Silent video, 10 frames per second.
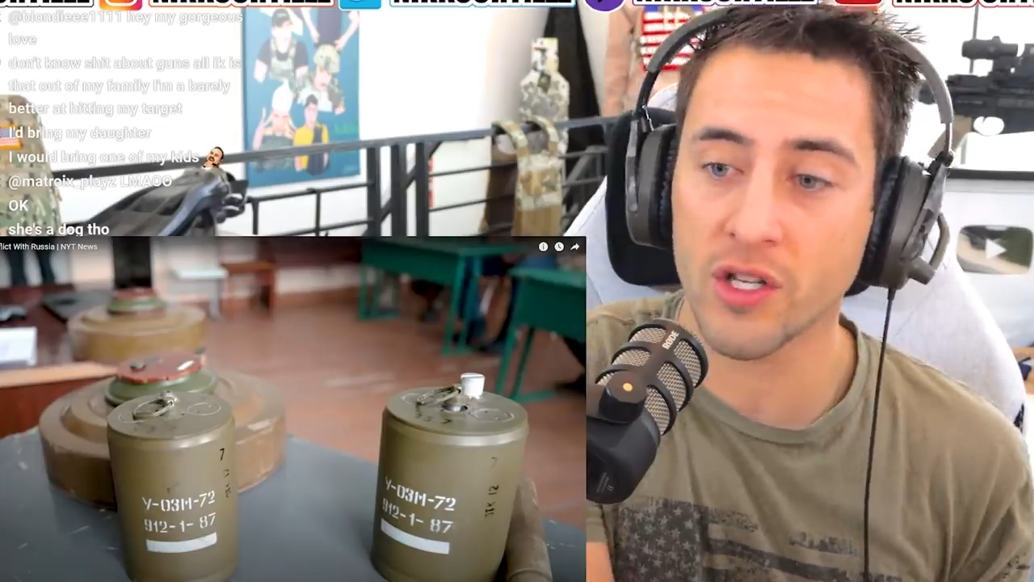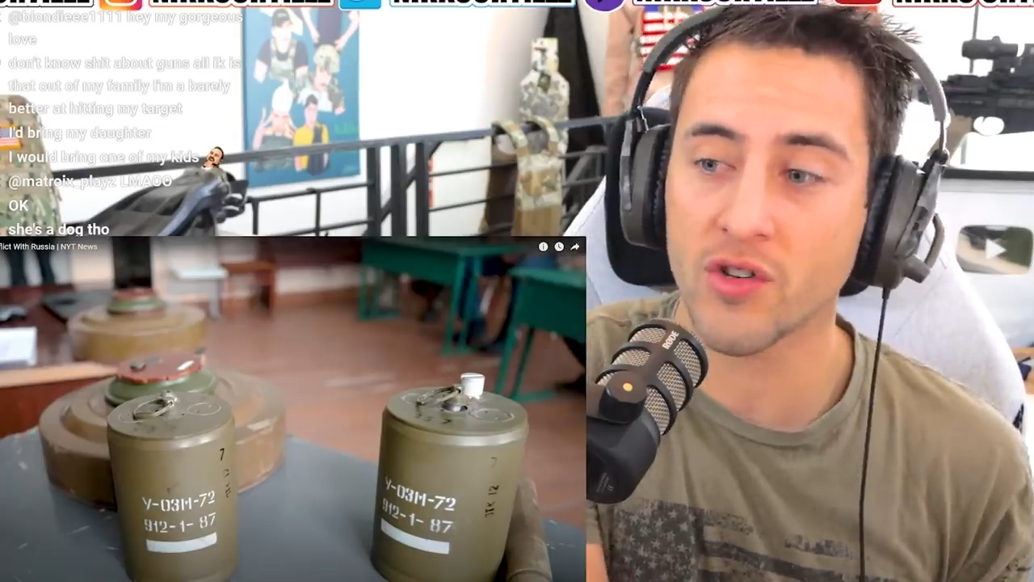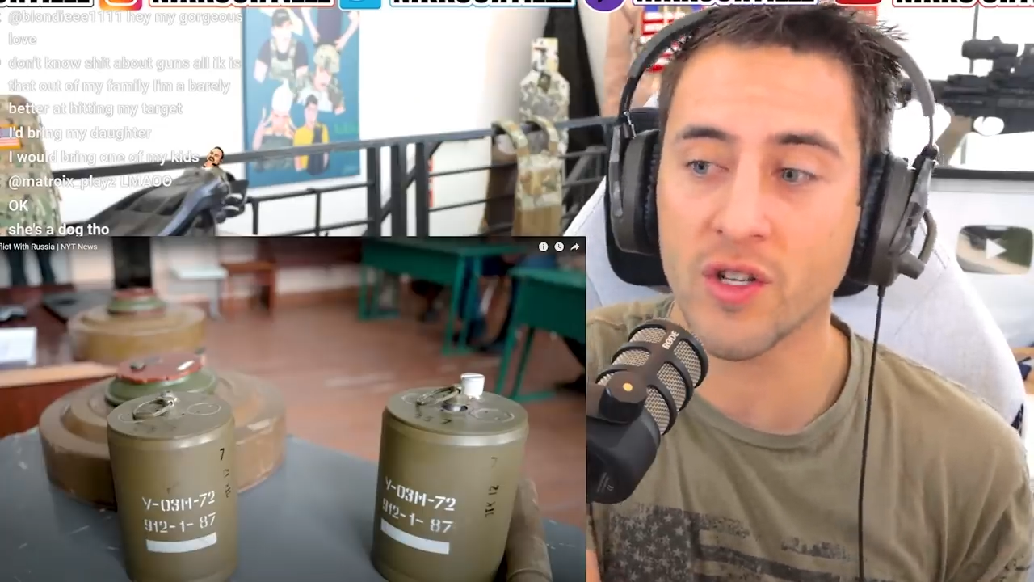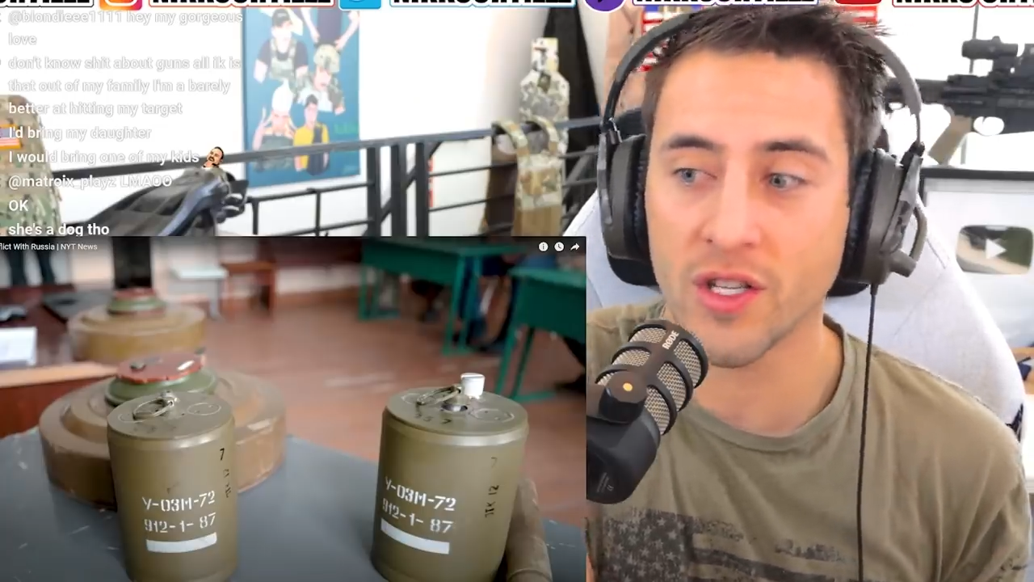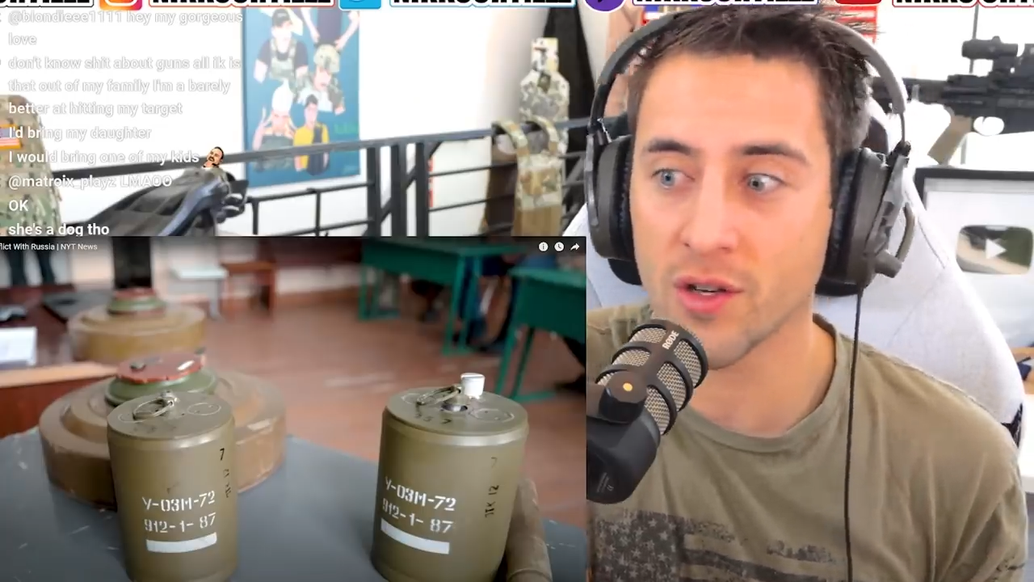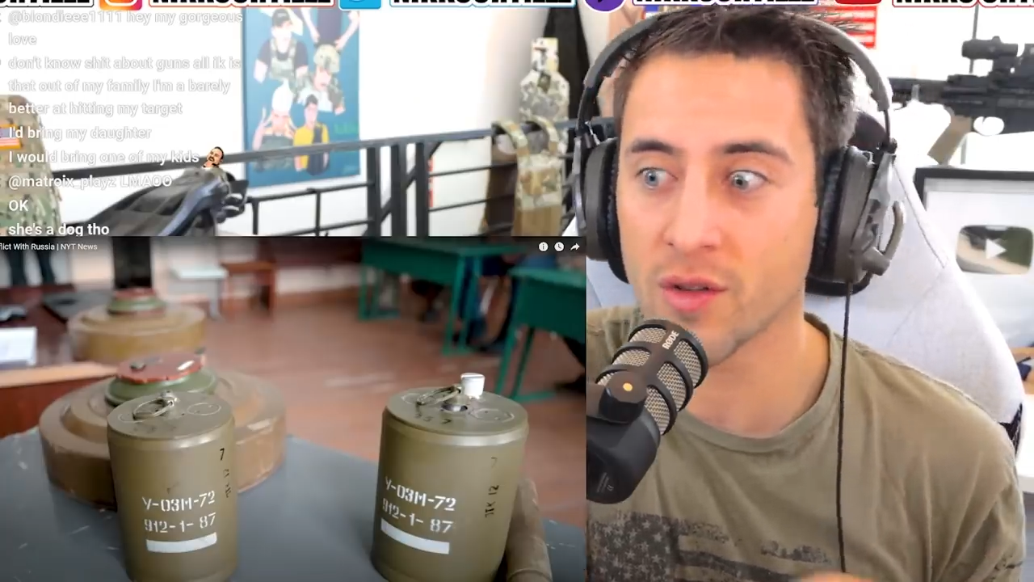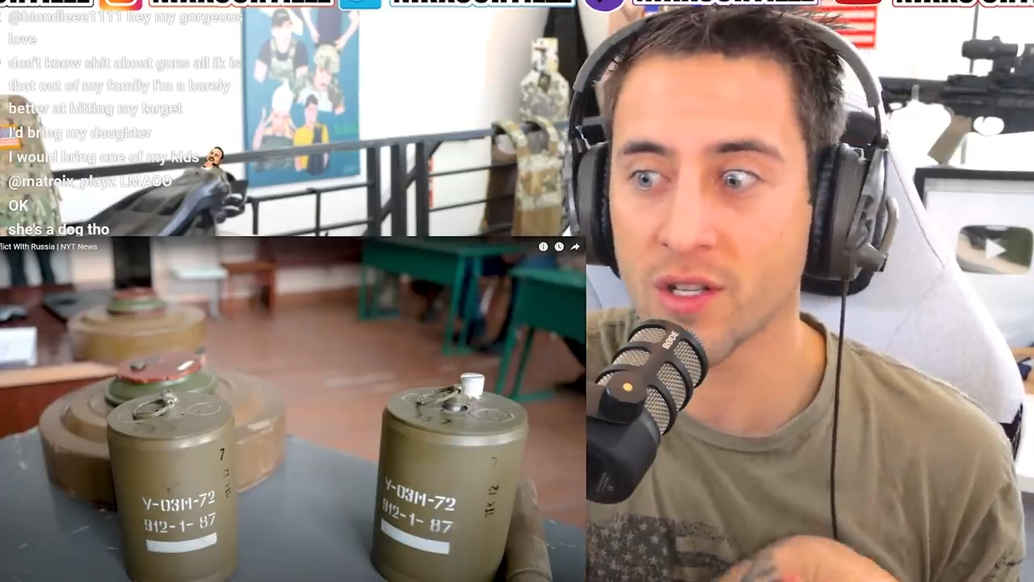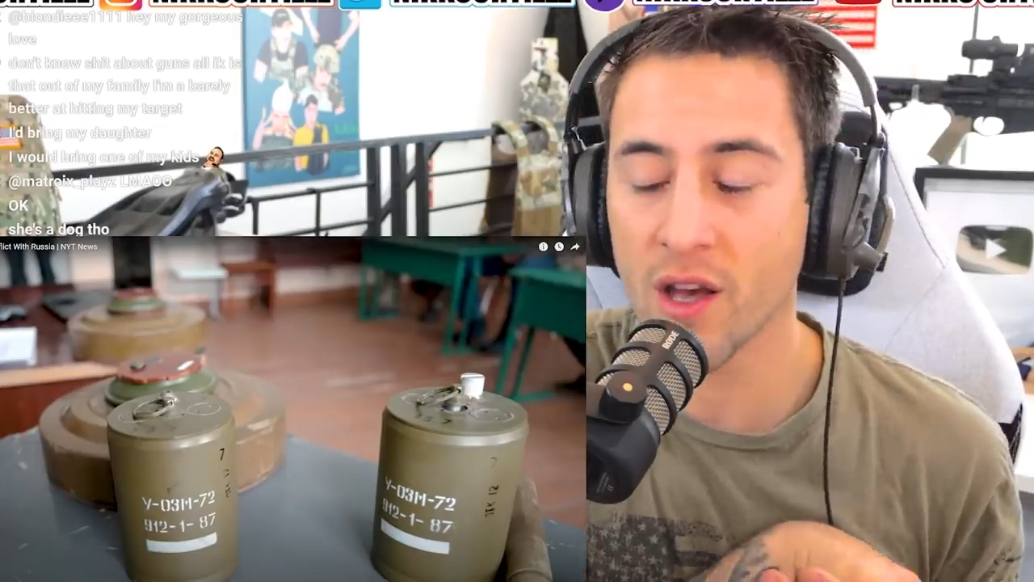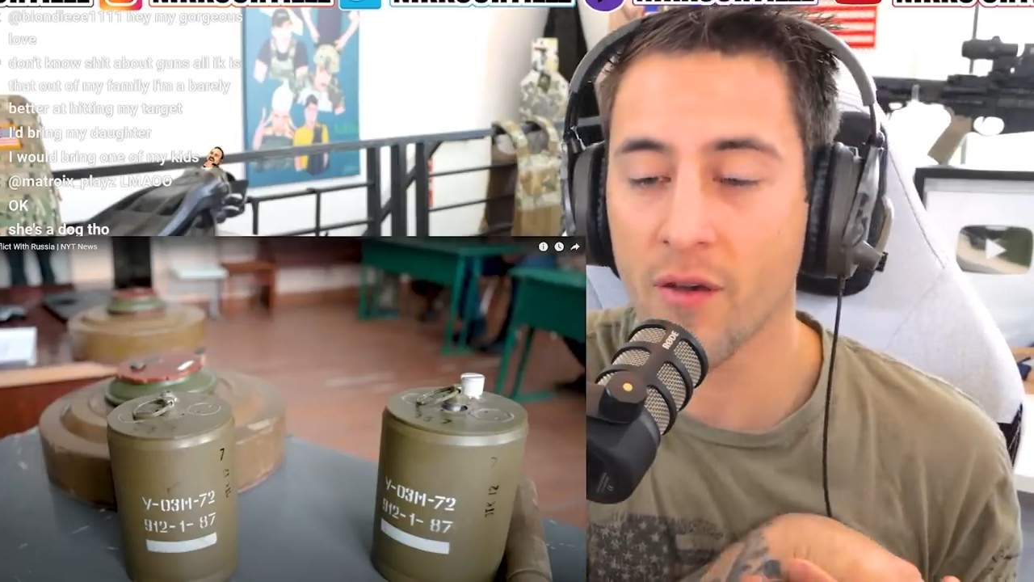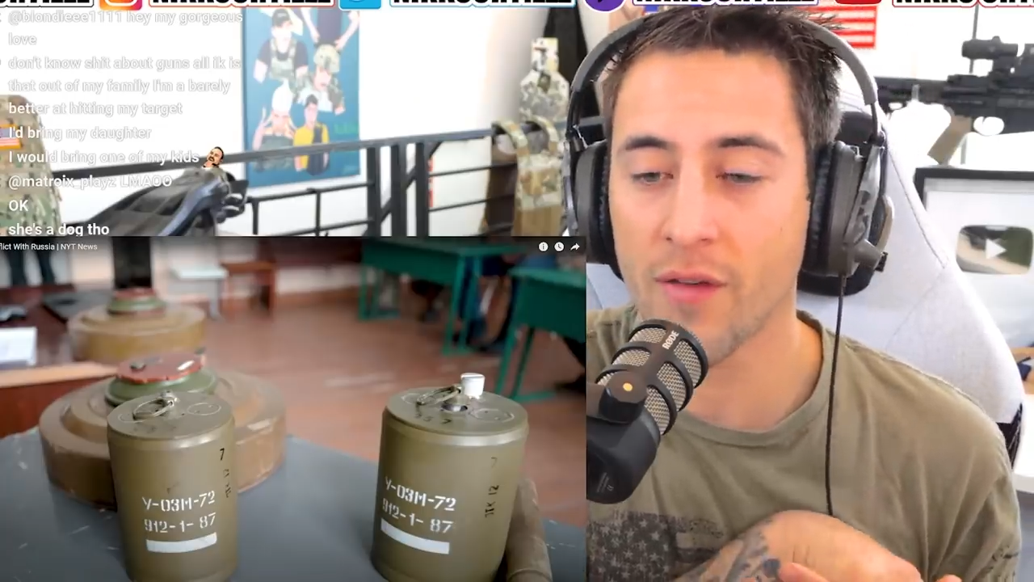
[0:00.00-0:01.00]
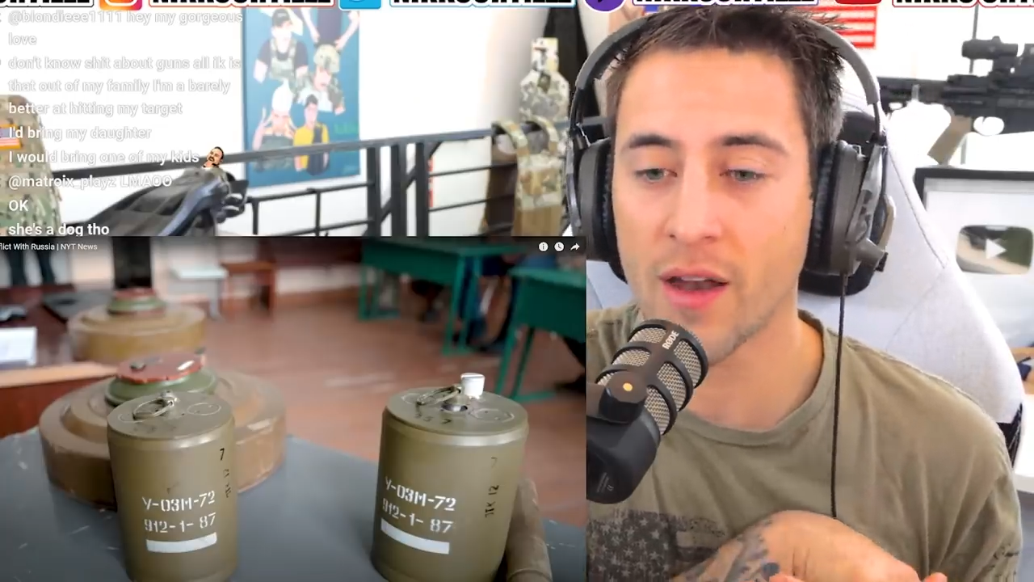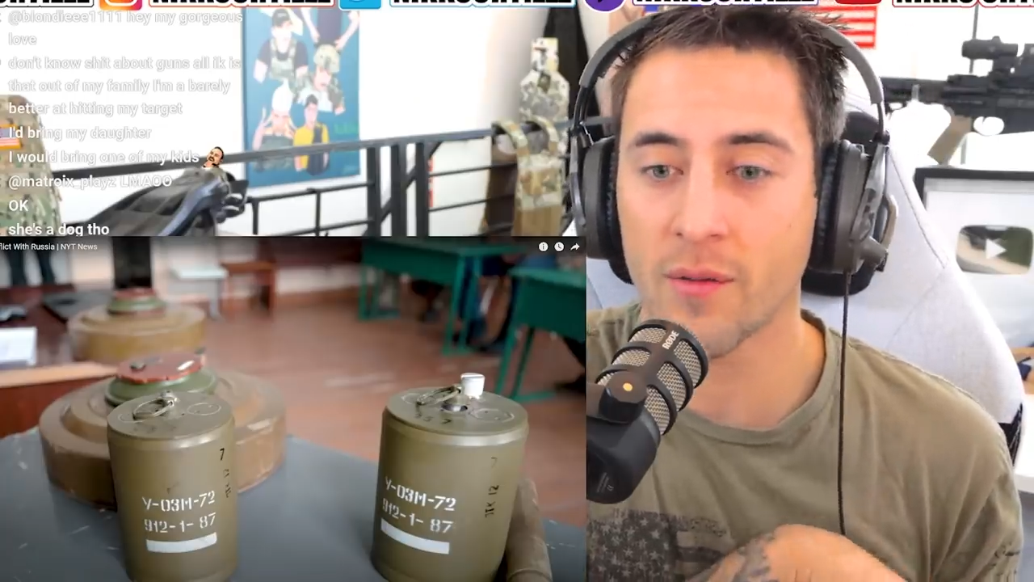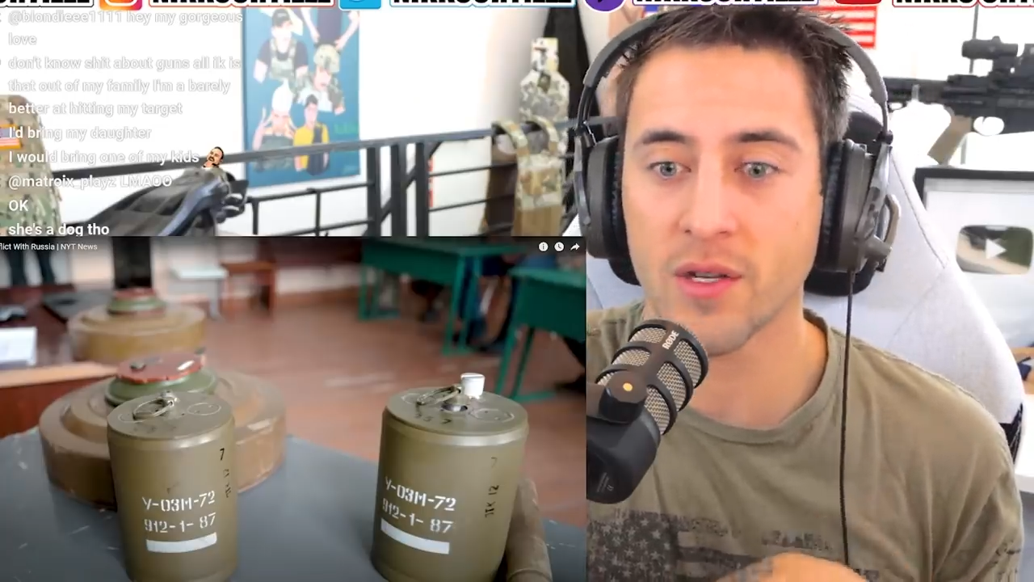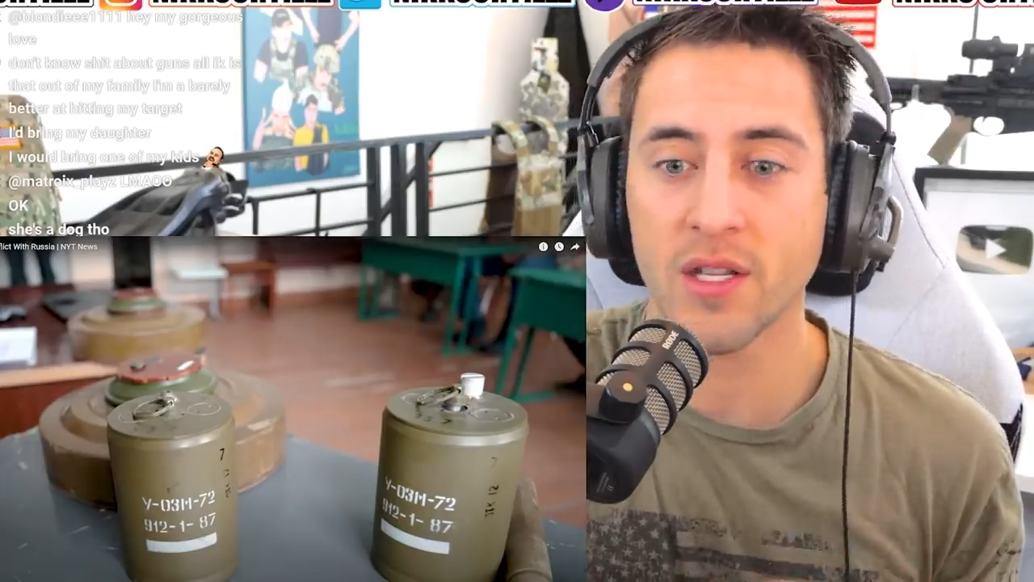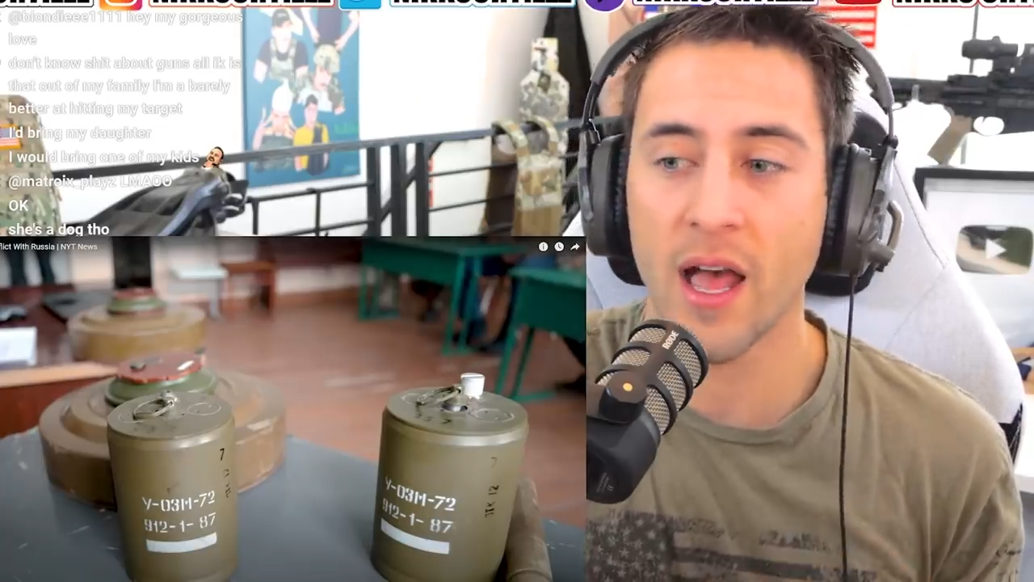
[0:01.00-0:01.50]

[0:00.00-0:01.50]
streets and doing stuff. And I'm just